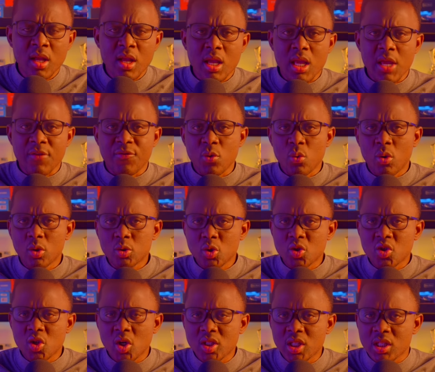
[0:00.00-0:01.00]
If you want to
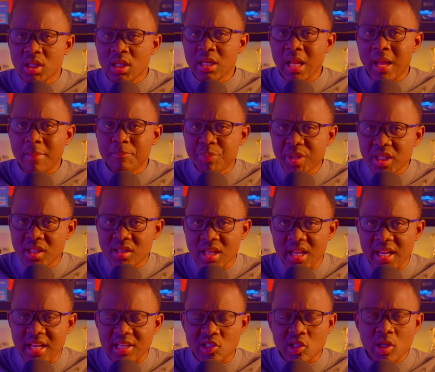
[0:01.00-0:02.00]
succeed in a
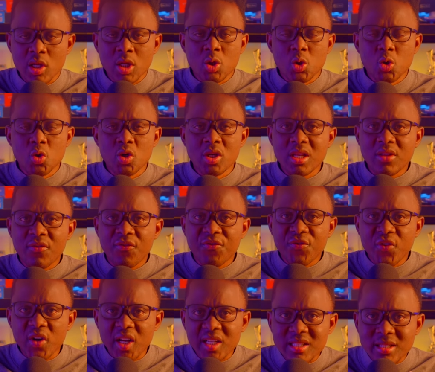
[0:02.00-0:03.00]
business, you need
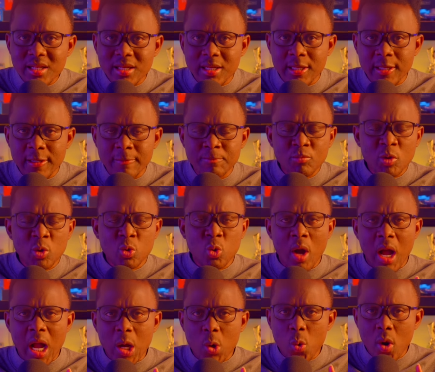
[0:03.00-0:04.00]
firstly to
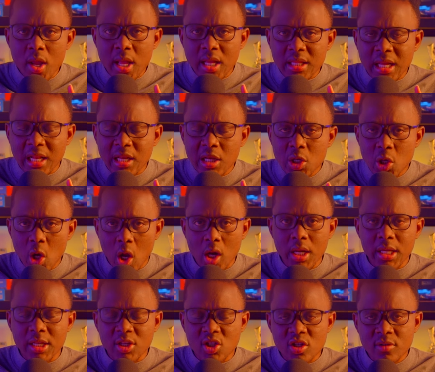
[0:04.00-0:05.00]
acquire a
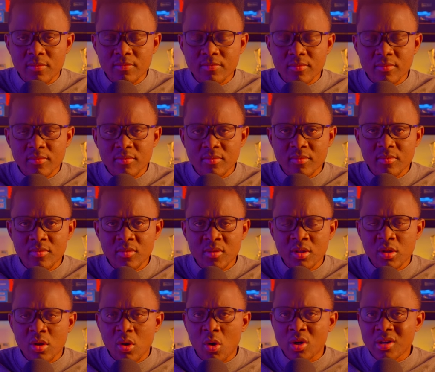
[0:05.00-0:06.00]
knowledge
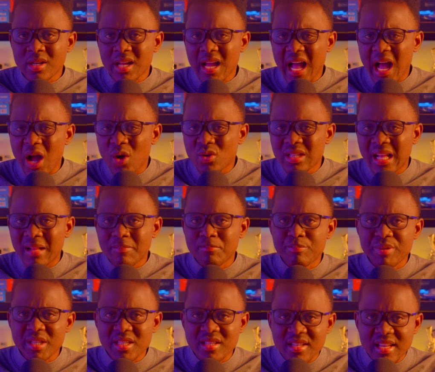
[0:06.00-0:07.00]
on how that
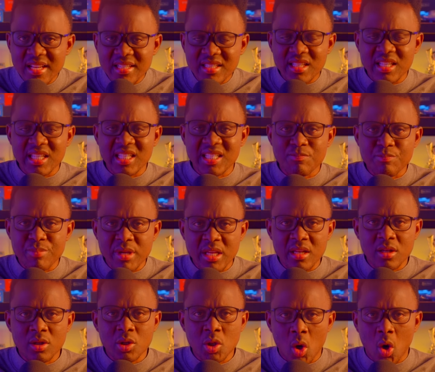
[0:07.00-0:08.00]
business is
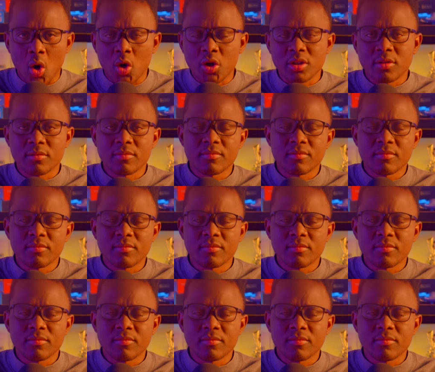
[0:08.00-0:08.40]
being done